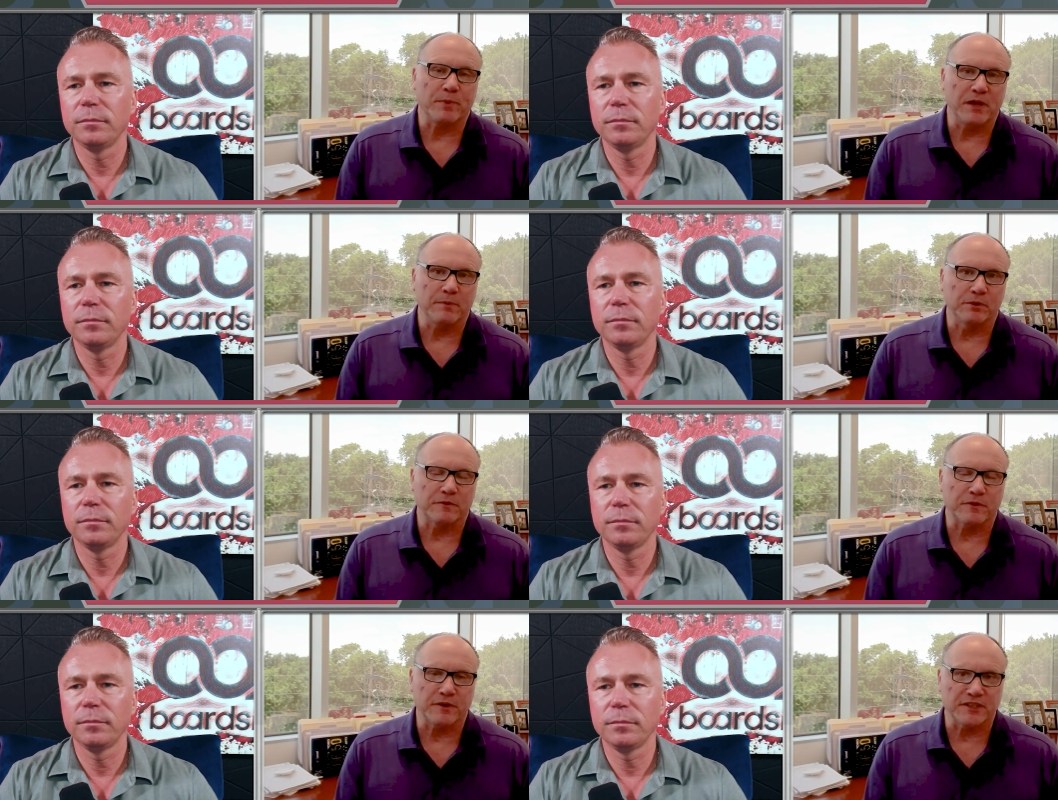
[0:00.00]
Speaker 1: people
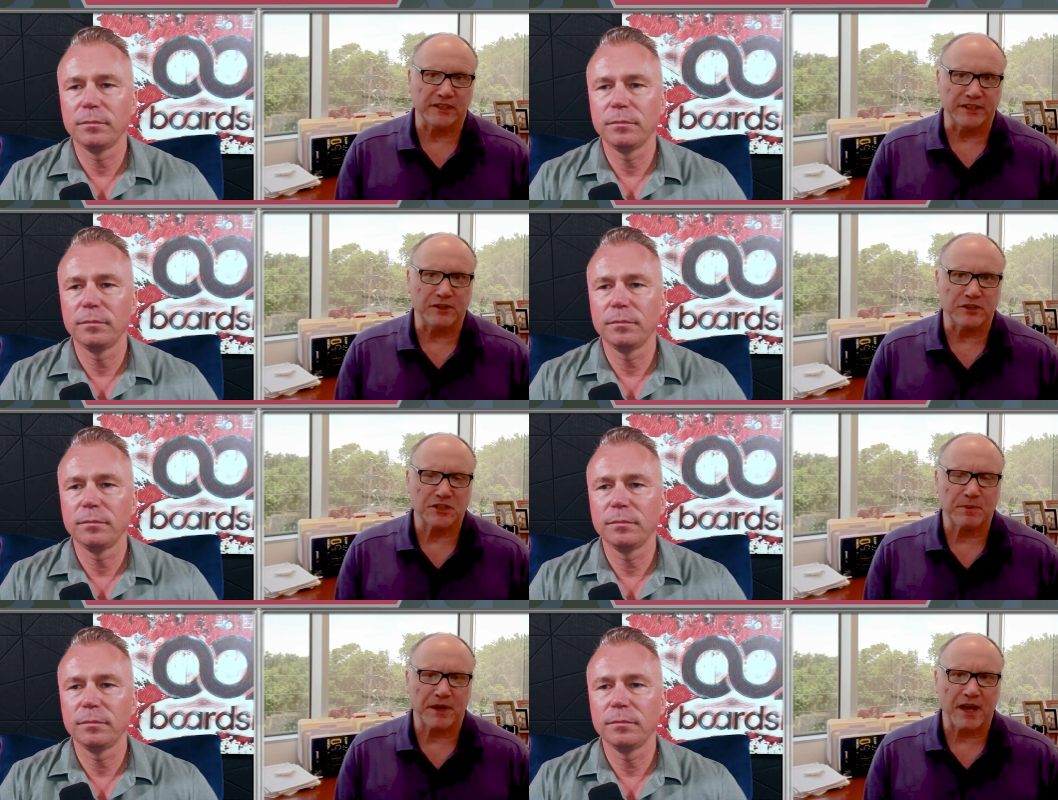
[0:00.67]
for this
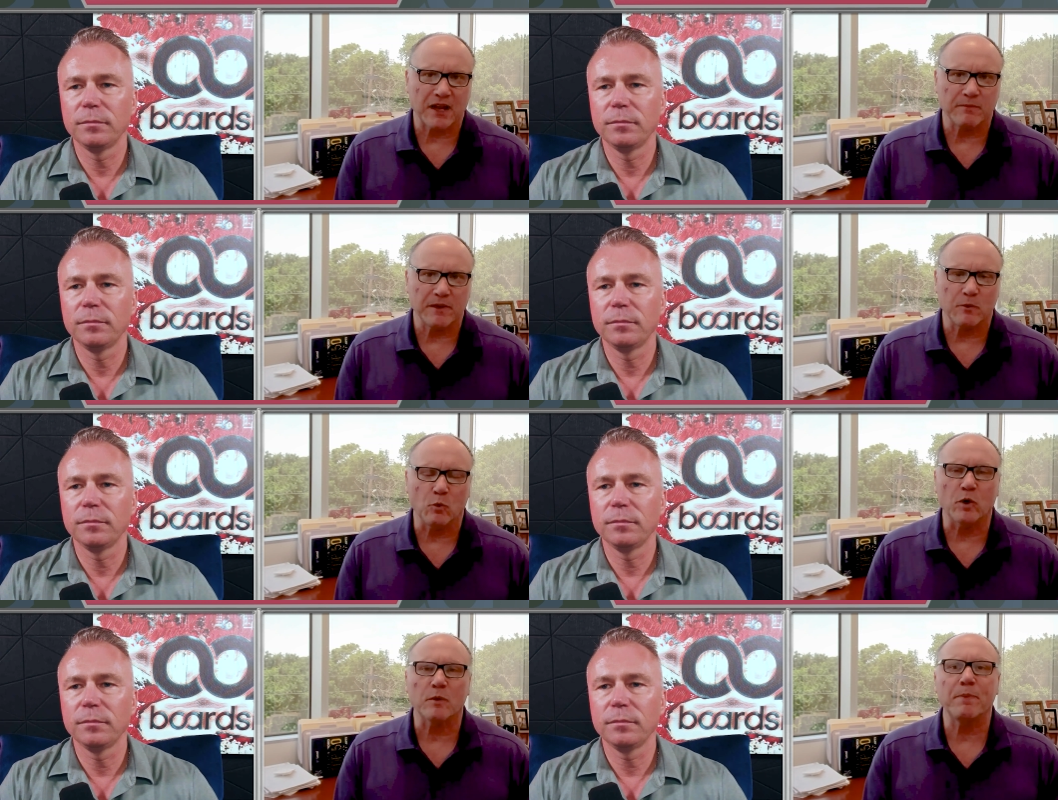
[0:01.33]
leadership academy.
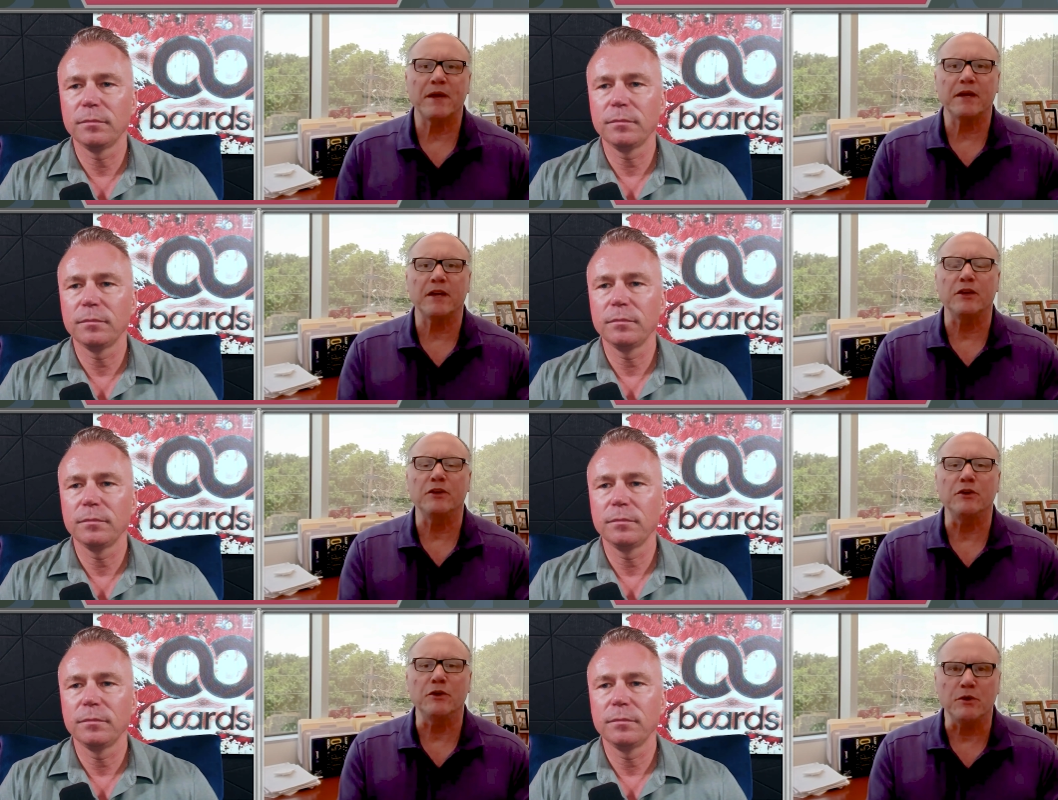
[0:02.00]
We're picking
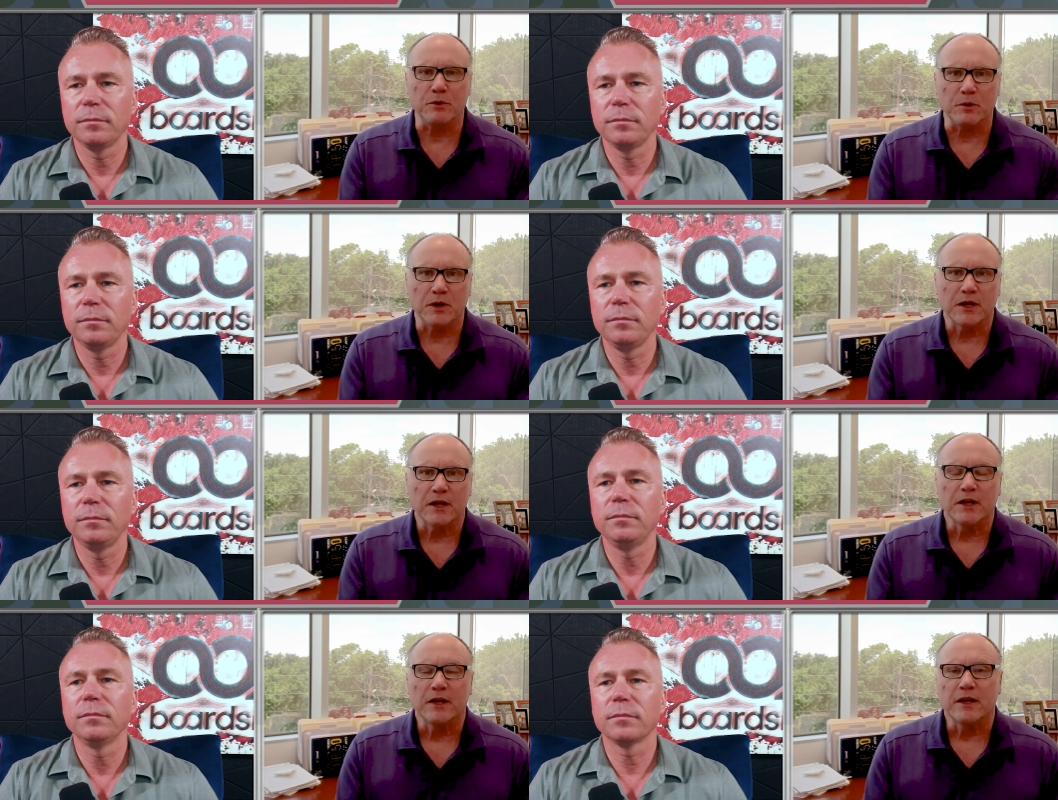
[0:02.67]
you,
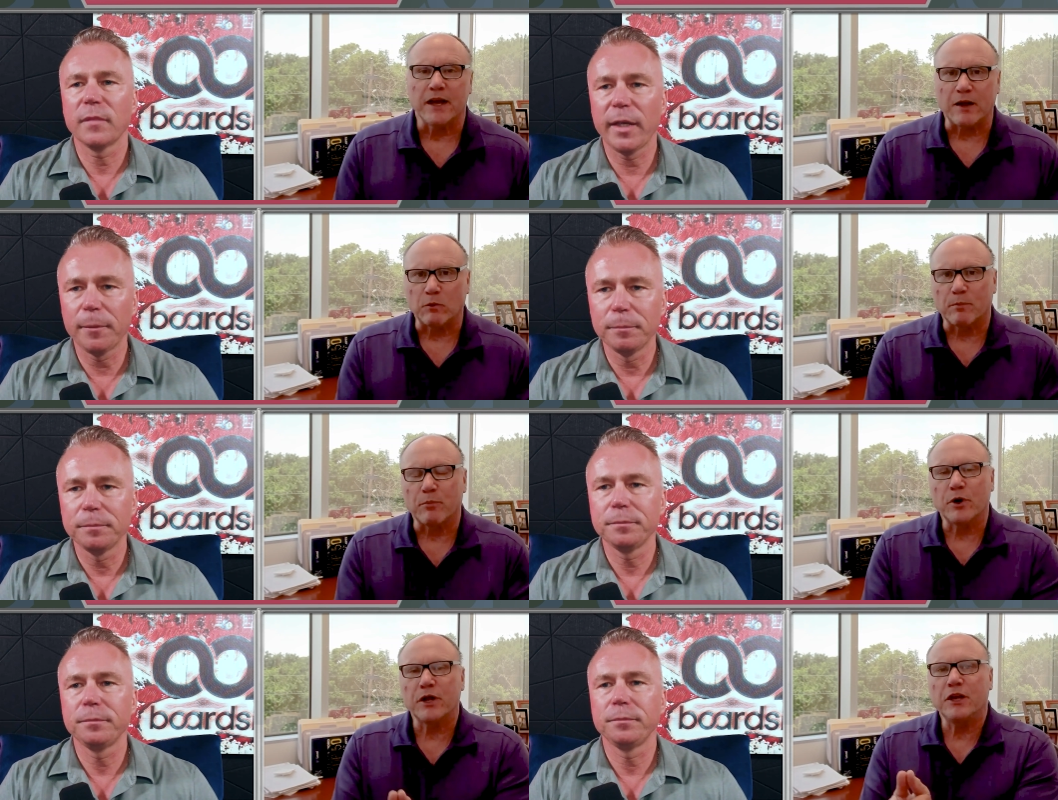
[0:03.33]
and we're
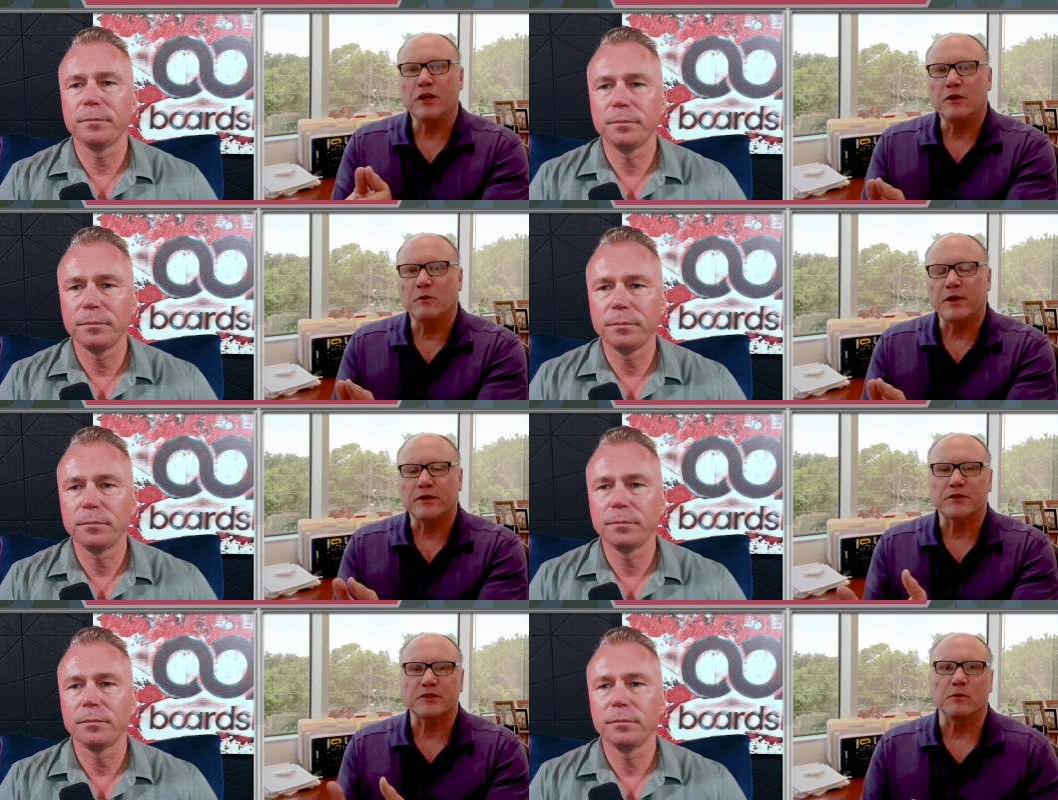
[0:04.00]
bringing you
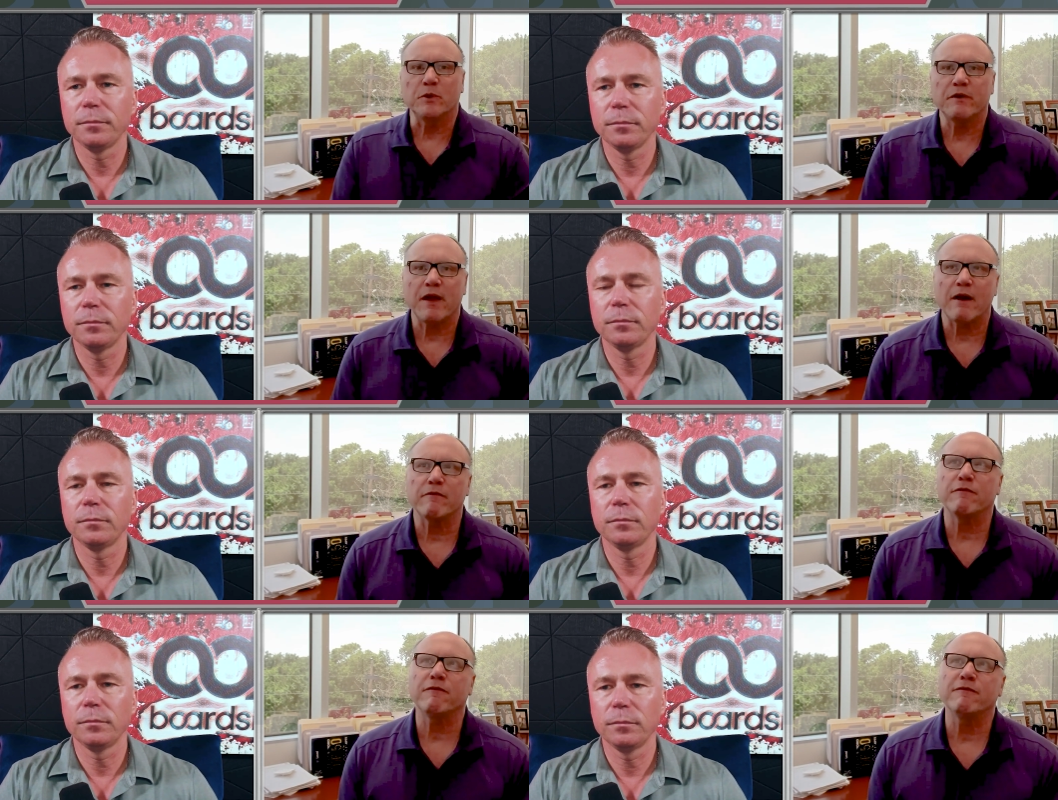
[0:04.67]
in. So we
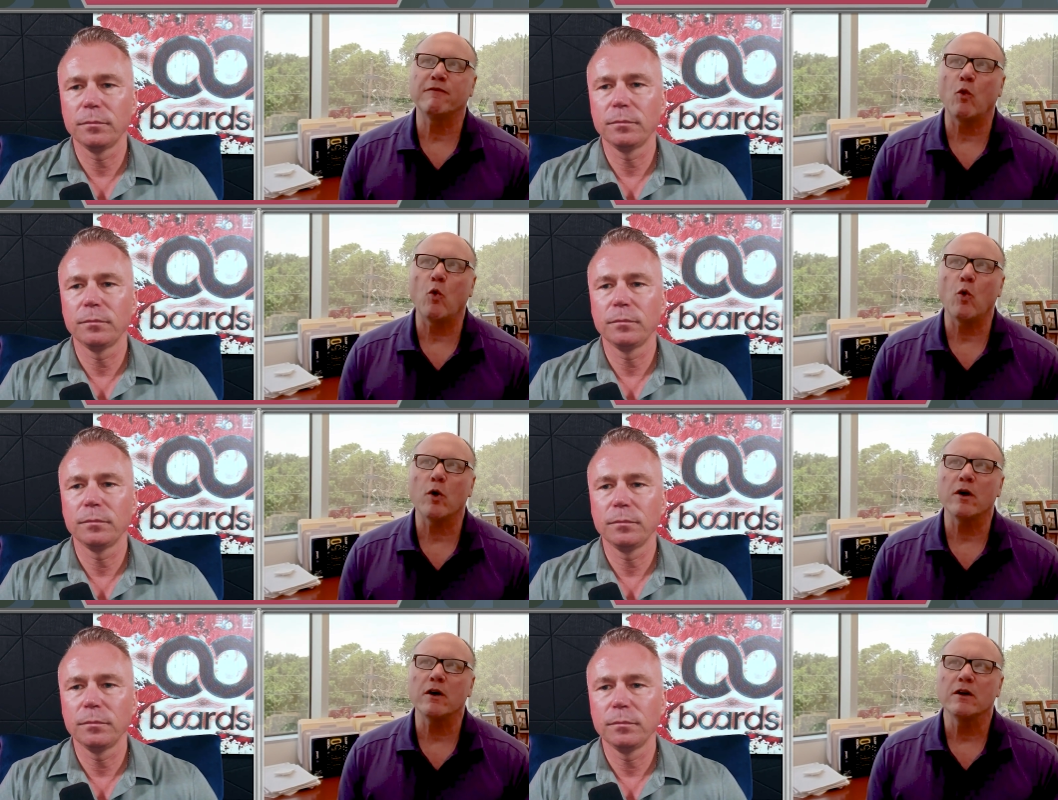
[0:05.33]
have
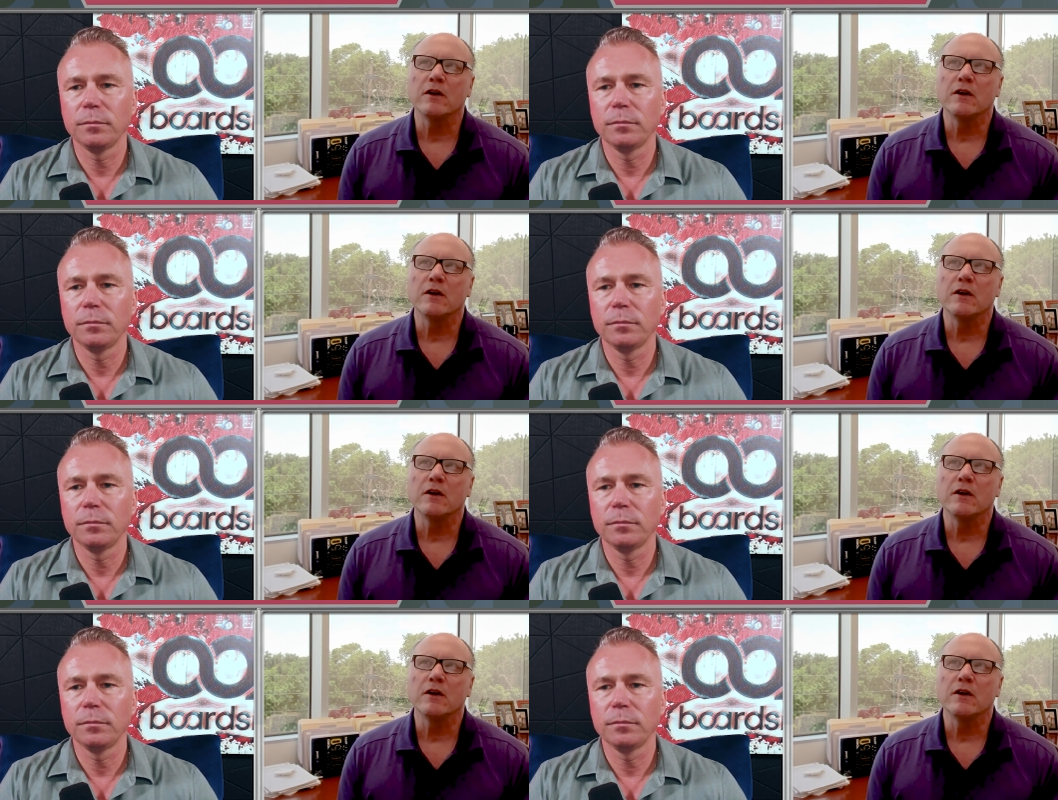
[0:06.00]
4